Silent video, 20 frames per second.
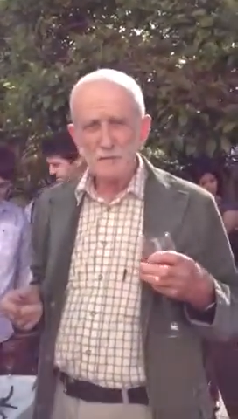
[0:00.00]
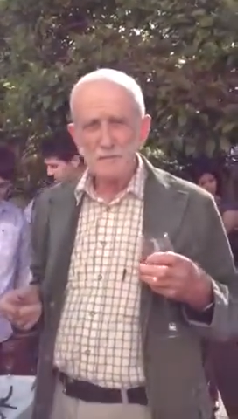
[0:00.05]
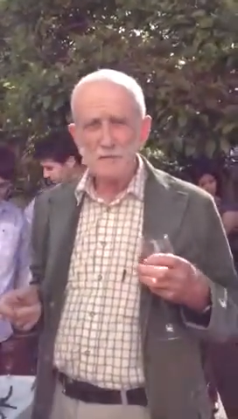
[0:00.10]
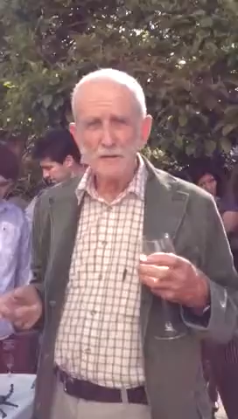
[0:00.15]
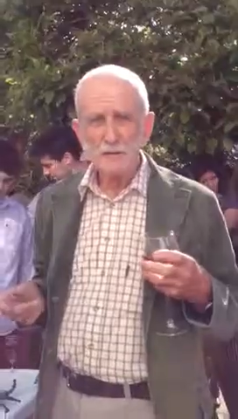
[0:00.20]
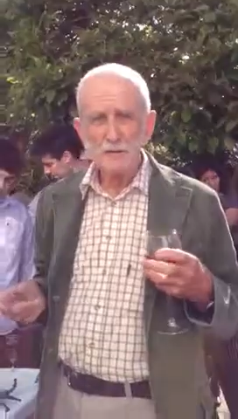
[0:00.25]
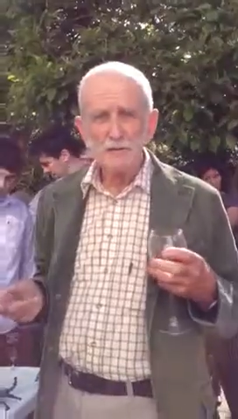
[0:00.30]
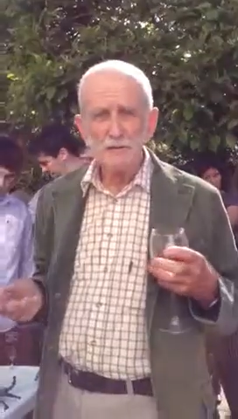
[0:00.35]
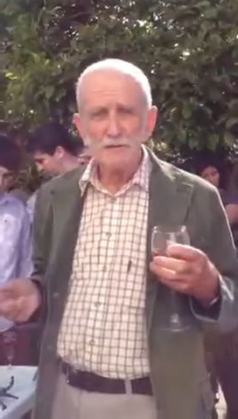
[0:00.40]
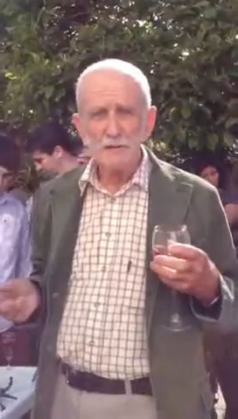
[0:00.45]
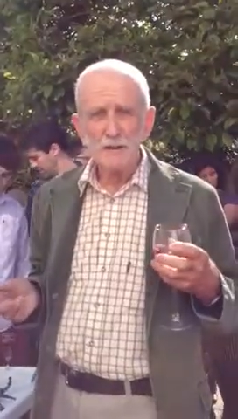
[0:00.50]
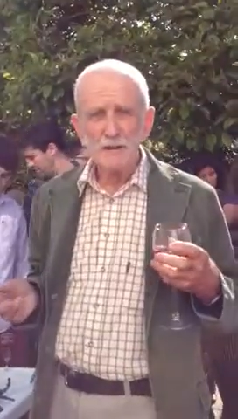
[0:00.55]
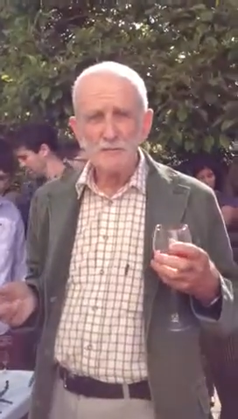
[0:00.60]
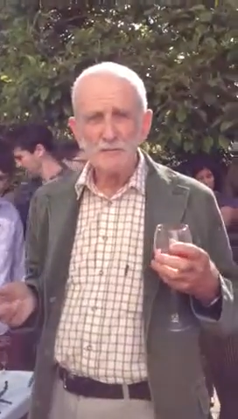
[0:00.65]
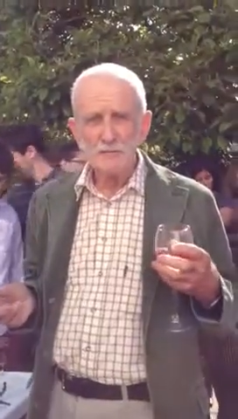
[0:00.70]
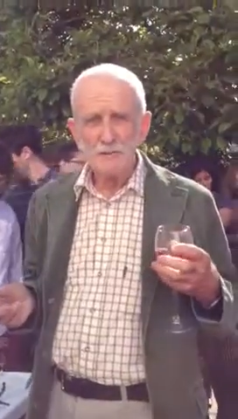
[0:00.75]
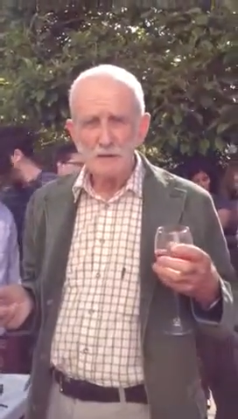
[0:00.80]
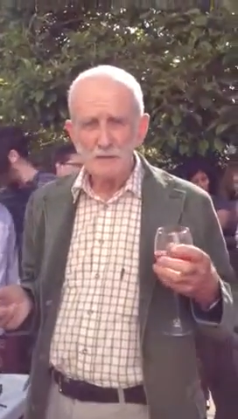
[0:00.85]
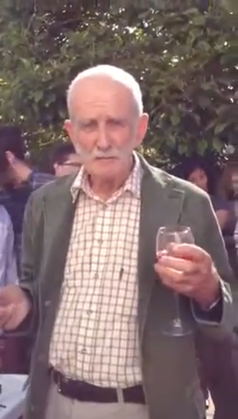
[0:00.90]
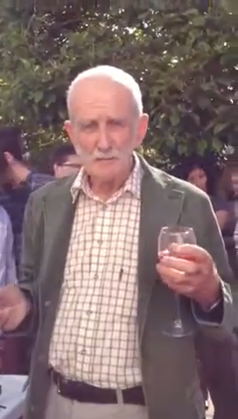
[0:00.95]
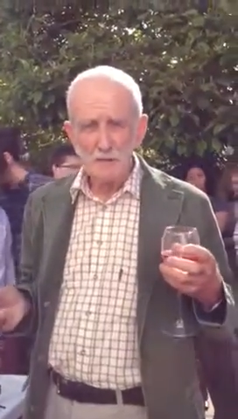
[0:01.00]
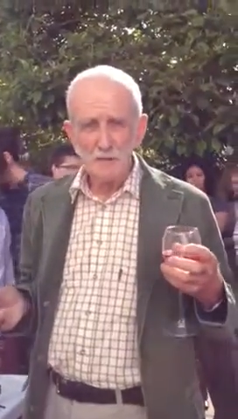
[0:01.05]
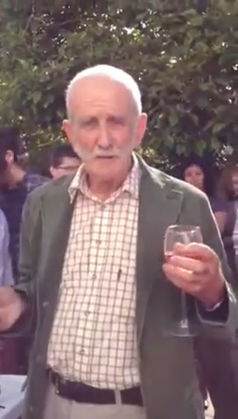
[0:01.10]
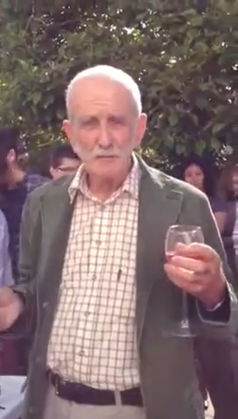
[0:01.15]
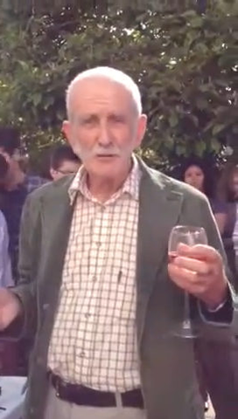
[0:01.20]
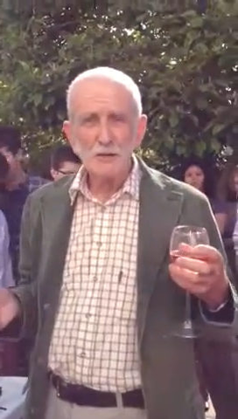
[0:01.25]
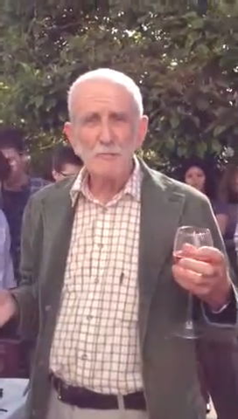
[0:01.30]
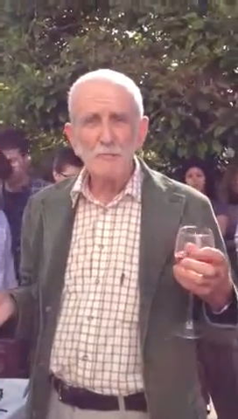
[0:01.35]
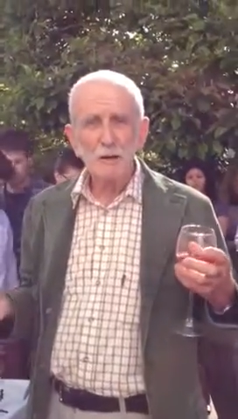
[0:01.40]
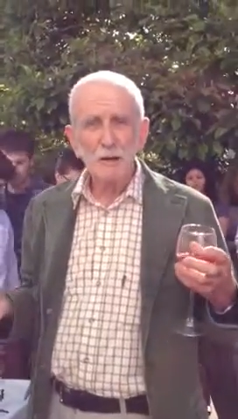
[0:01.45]
to find a
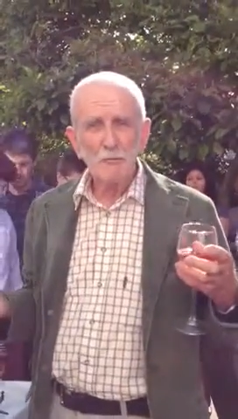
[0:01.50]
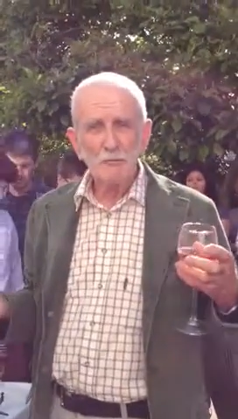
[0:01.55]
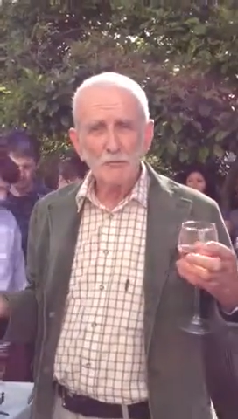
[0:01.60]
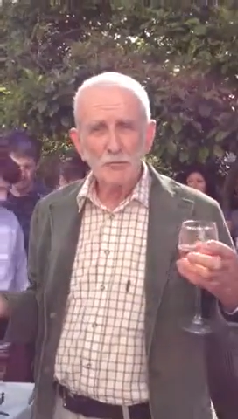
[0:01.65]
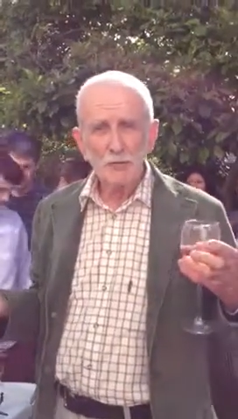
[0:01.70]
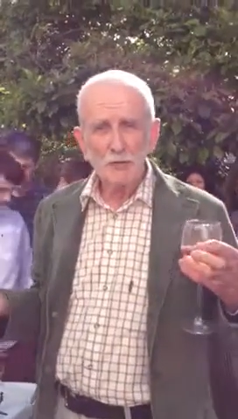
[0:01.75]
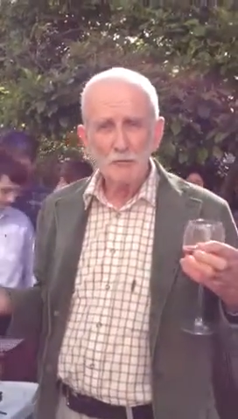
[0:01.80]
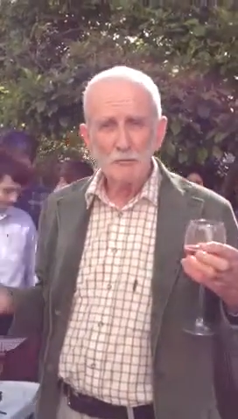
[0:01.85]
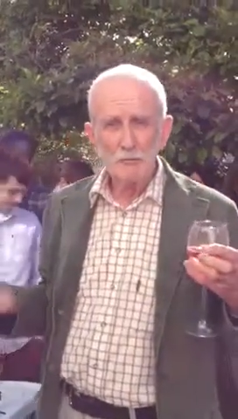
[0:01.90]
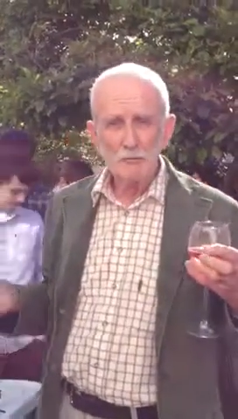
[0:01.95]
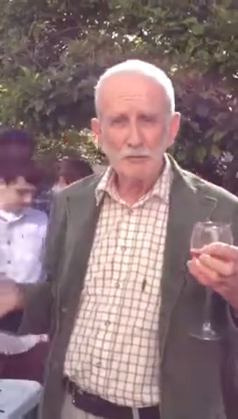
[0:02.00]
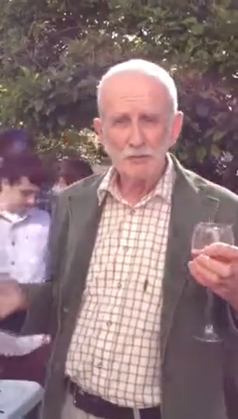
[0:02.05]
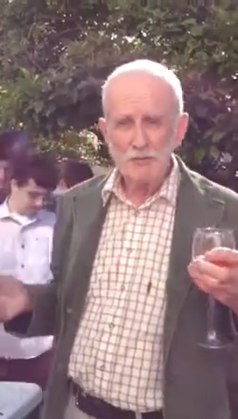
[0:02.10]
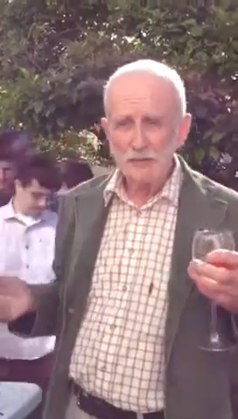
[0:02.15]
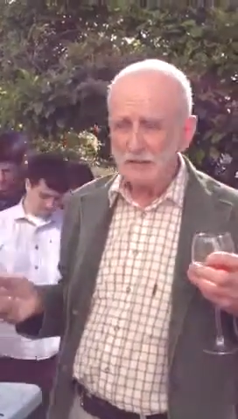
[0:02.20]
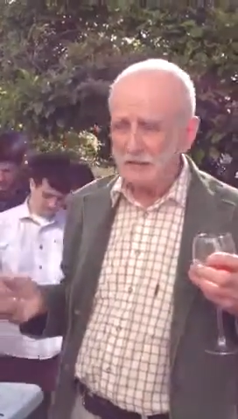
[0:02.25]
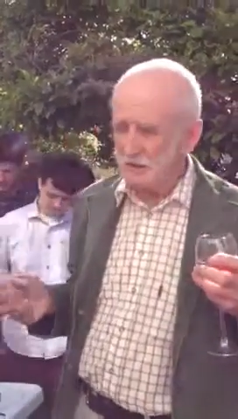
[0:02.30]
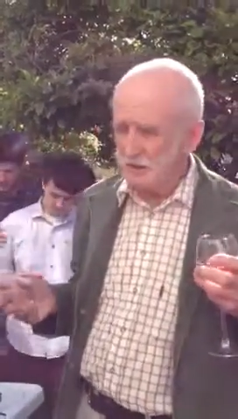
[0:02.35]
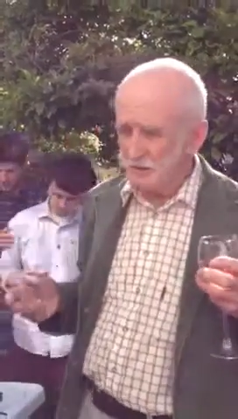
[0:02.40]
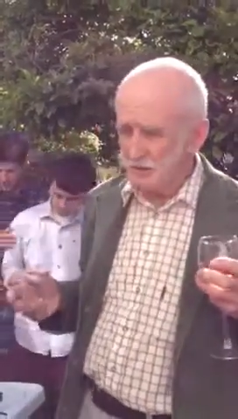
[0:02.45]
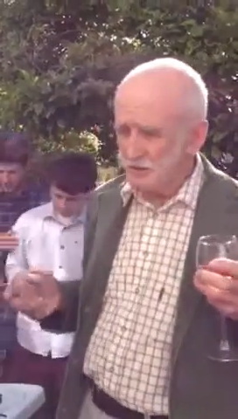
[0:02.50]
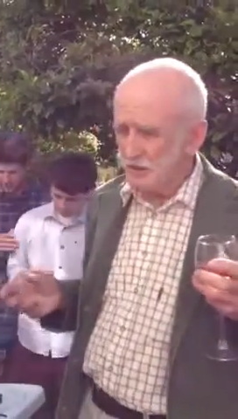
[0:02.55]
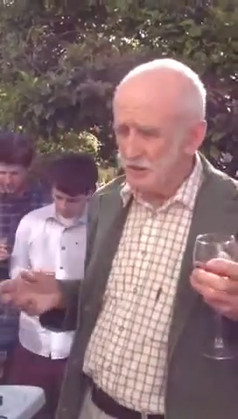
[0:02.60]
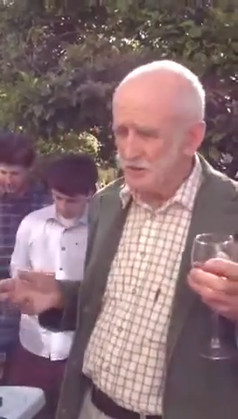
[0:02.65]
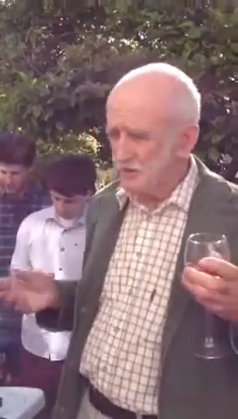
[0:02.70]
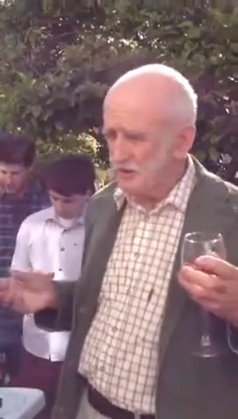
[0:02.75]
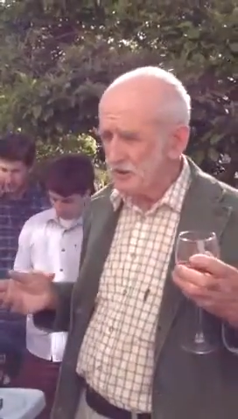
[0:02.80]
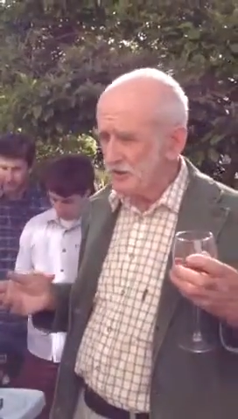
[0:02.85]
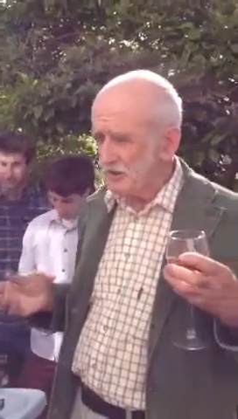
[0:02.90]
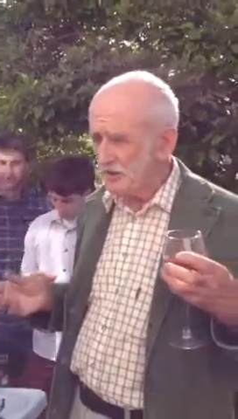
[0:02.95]
£3 note. It
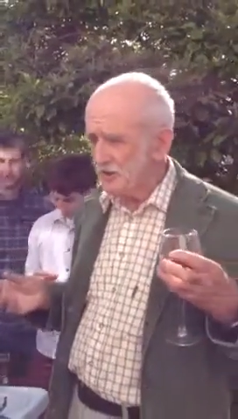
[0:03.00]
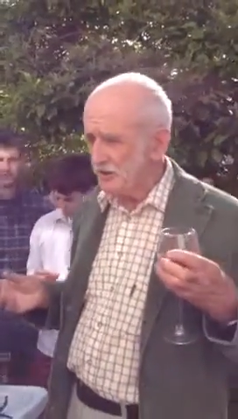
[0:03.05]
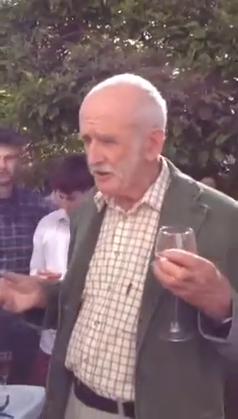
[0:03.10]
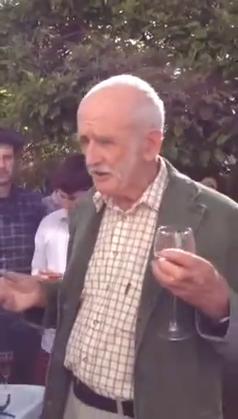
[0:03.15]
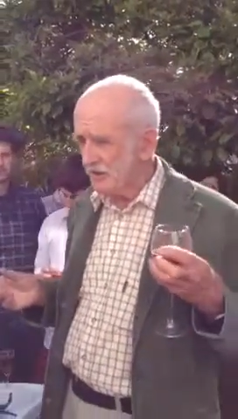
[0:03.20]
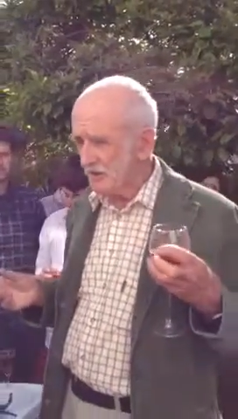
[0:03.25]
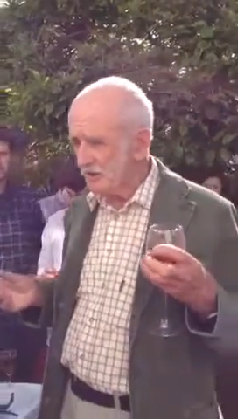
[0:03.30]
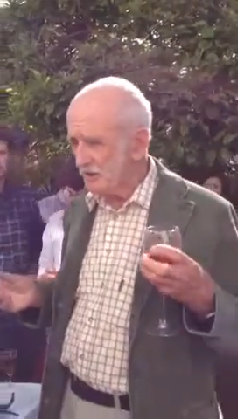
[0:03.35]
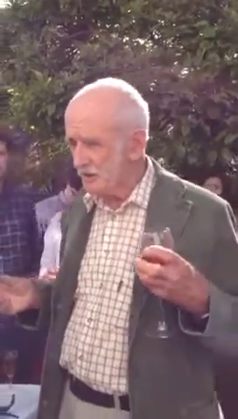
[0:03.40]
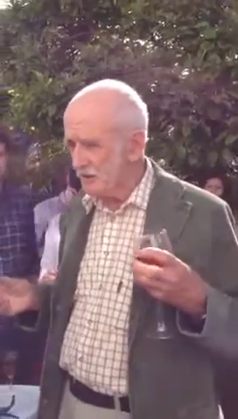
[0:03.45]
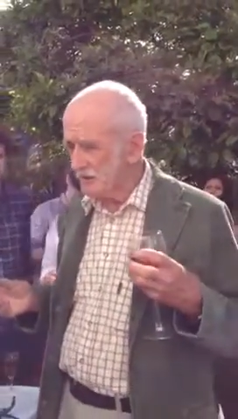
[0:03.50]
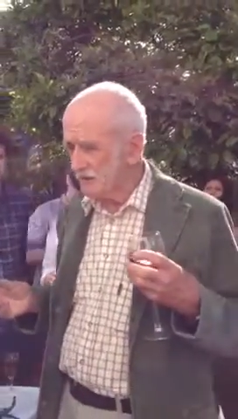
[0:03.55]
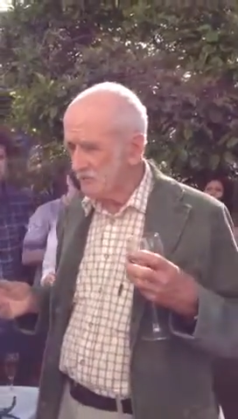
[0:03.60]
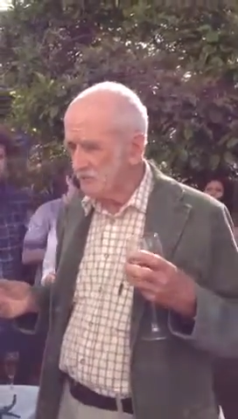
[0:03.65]
just didn't exist.